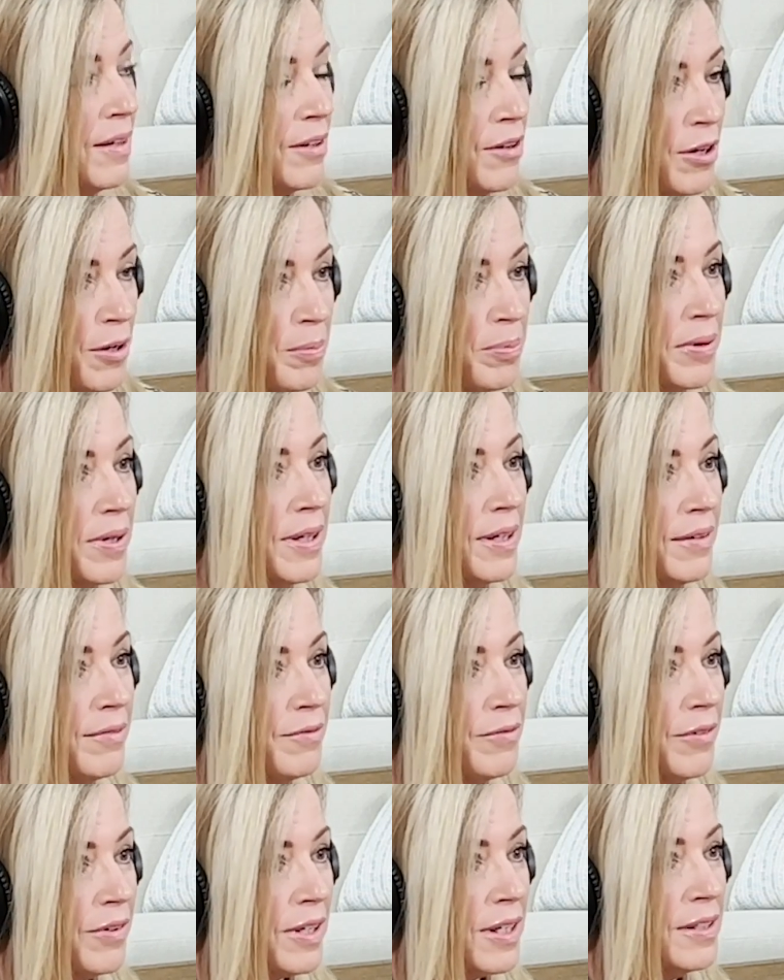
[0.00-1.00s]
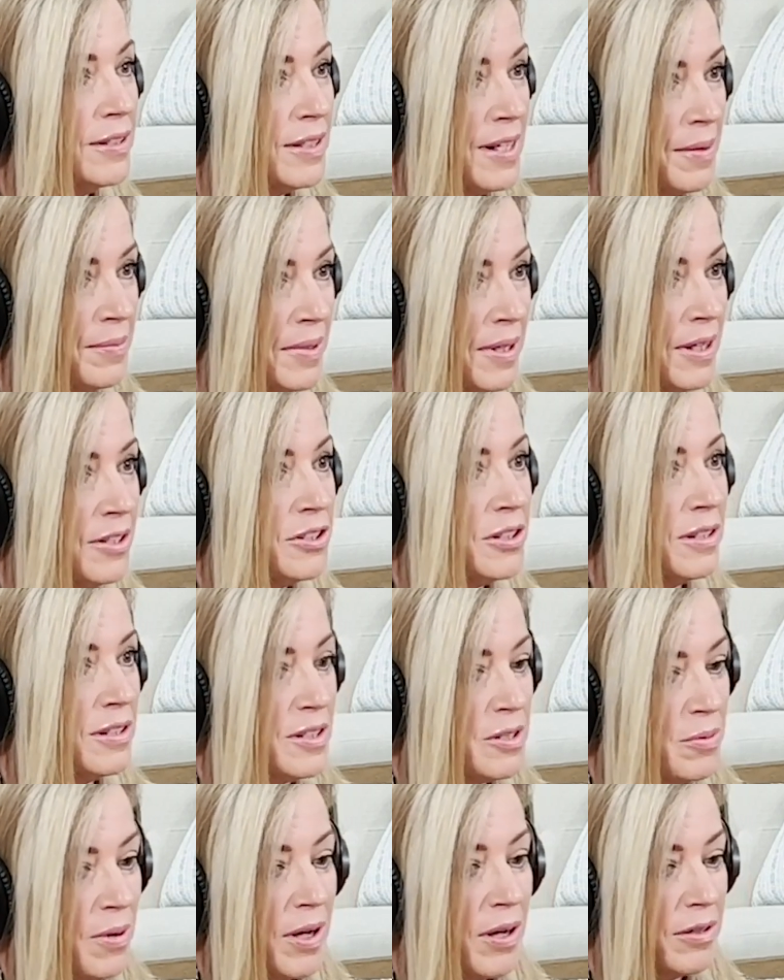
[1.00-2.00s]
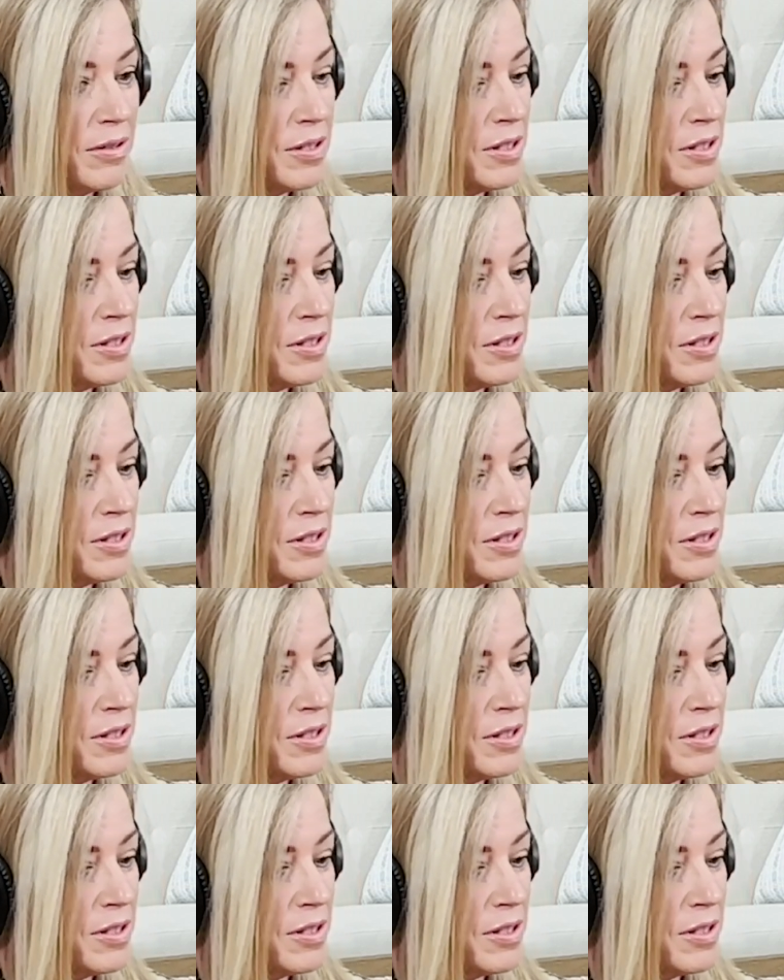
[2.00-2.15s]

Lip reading: culprit for contamination as well.